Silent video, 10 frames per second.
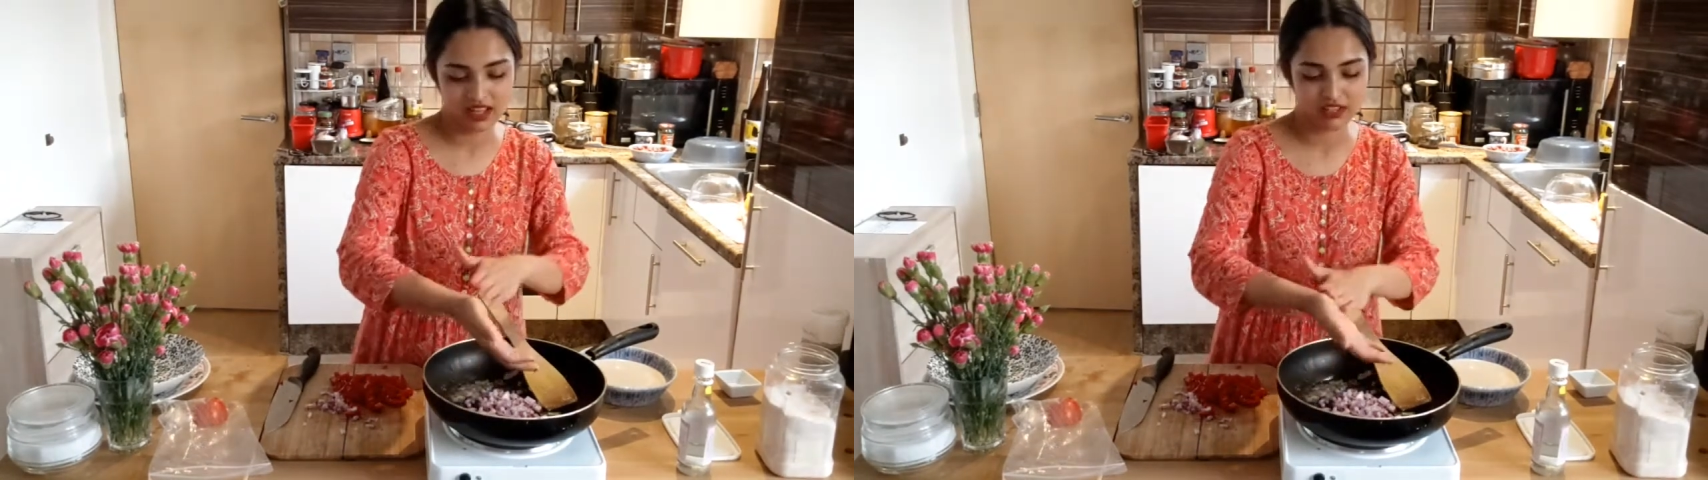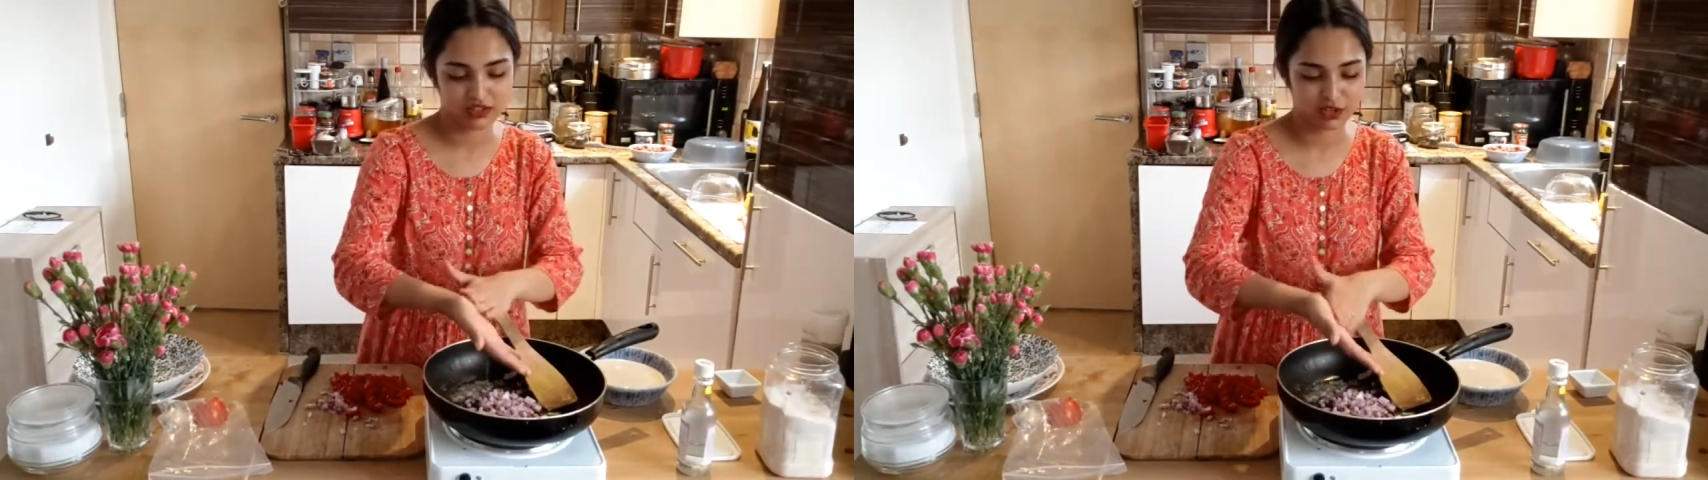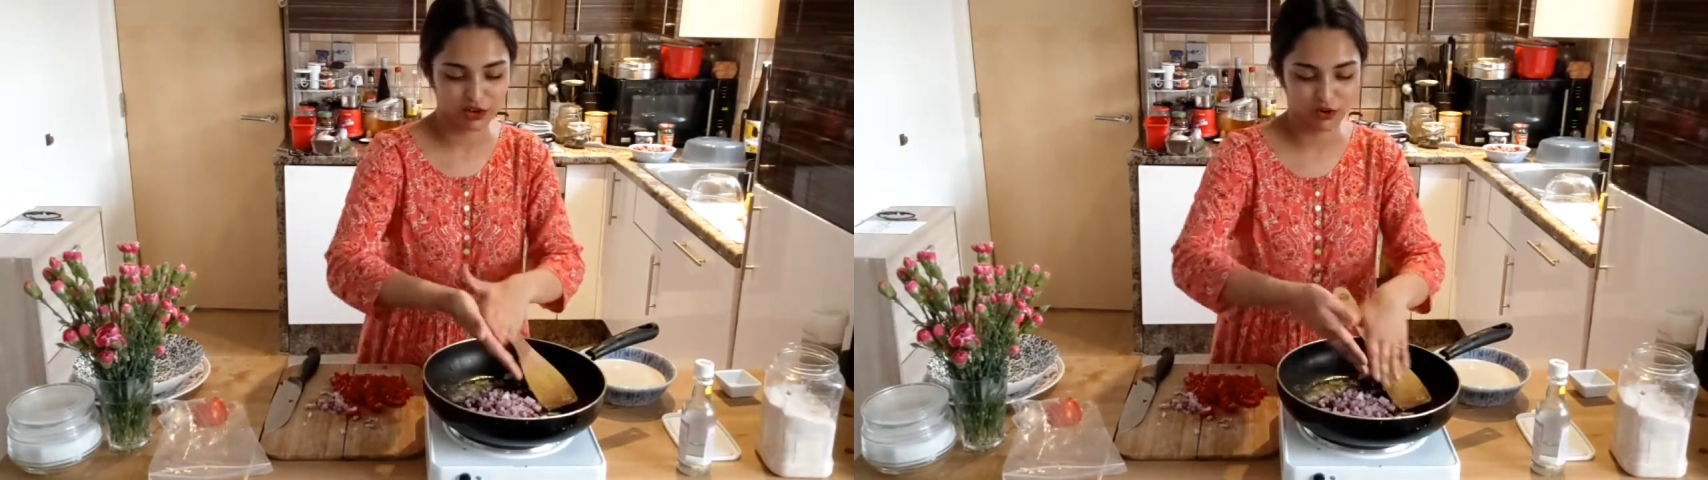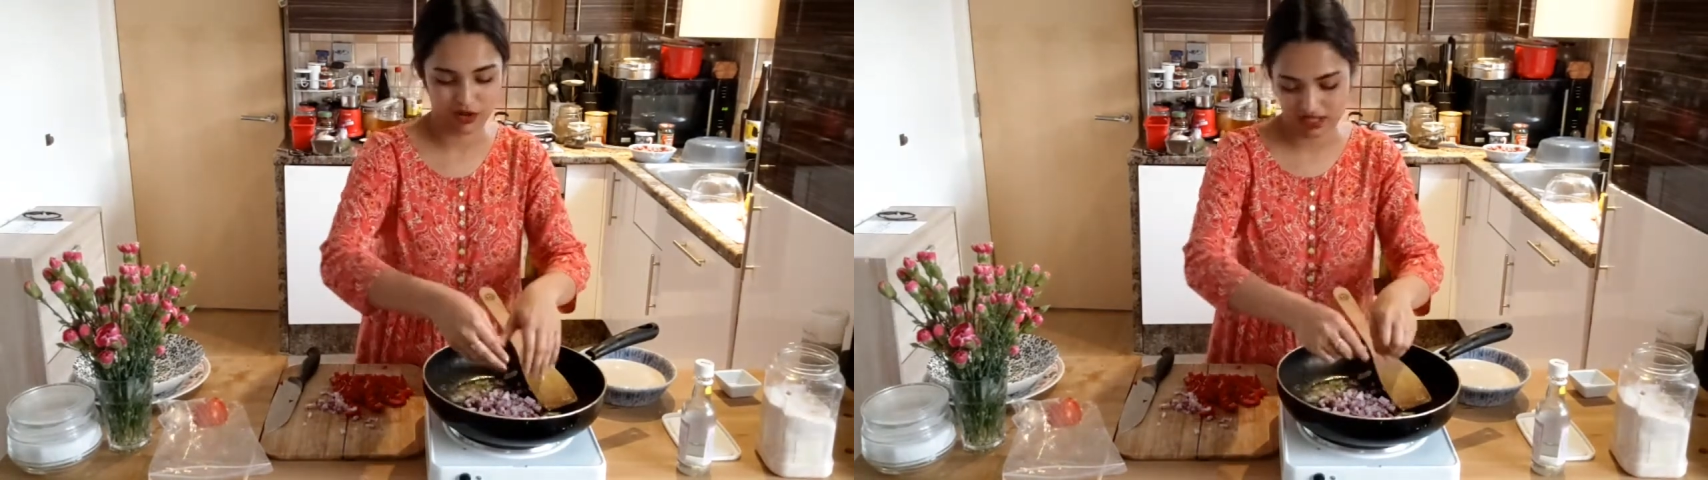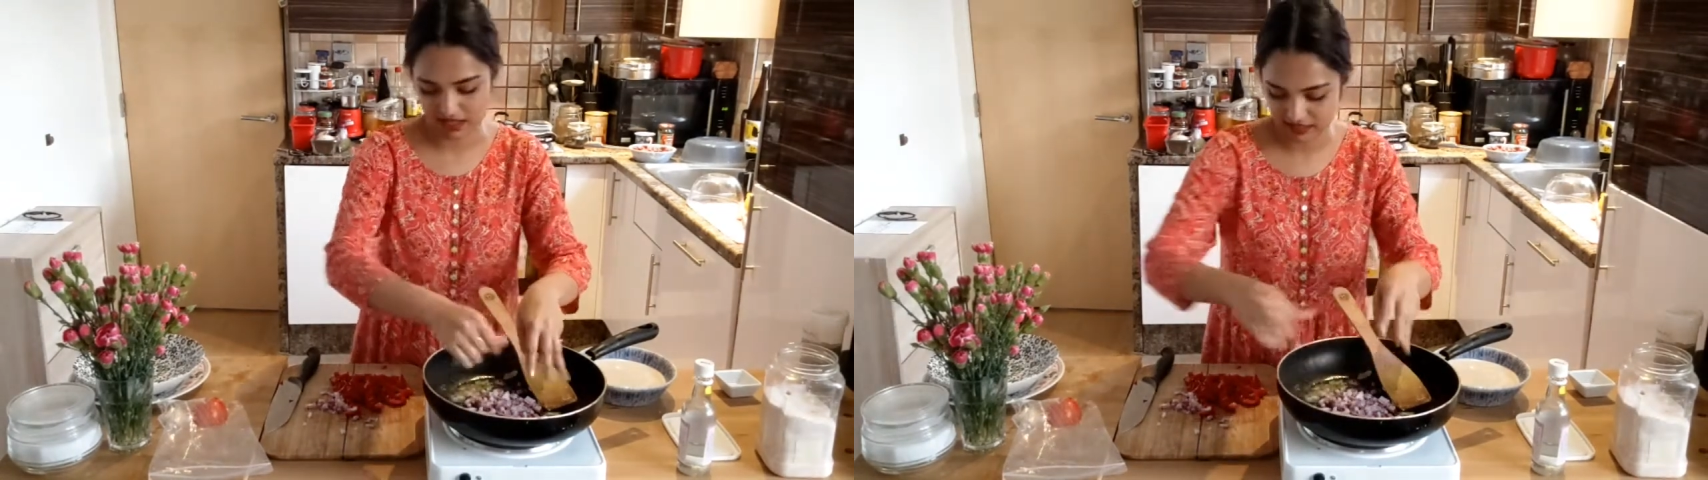So
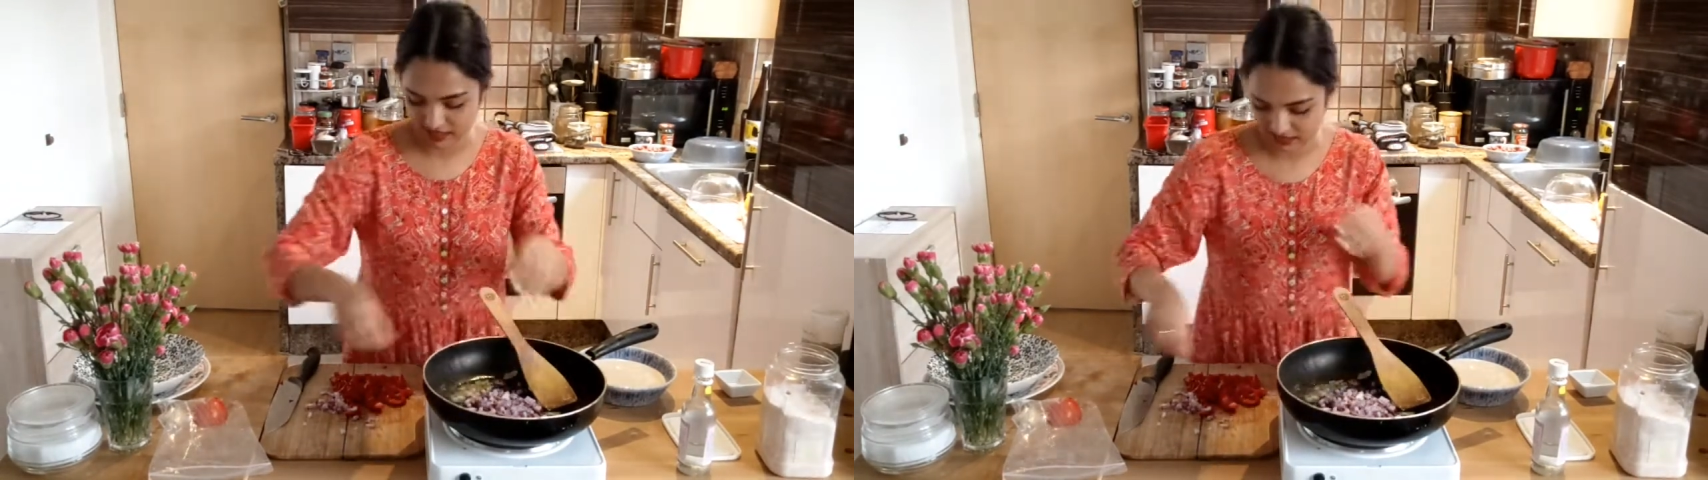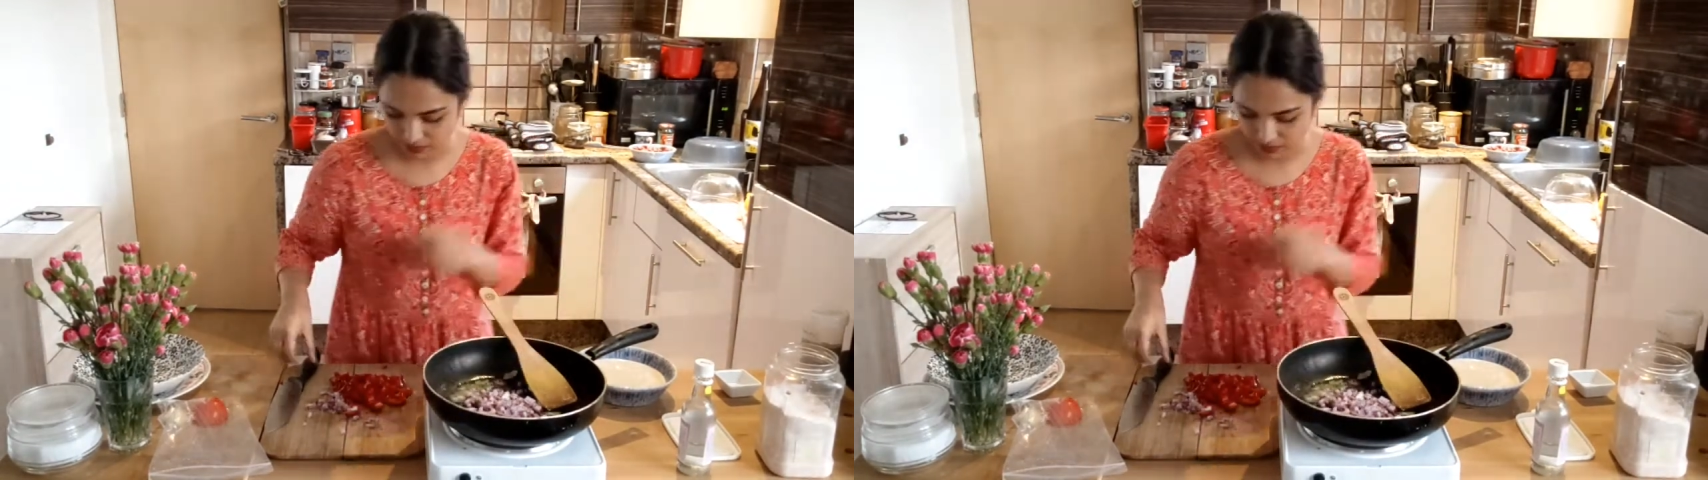I think at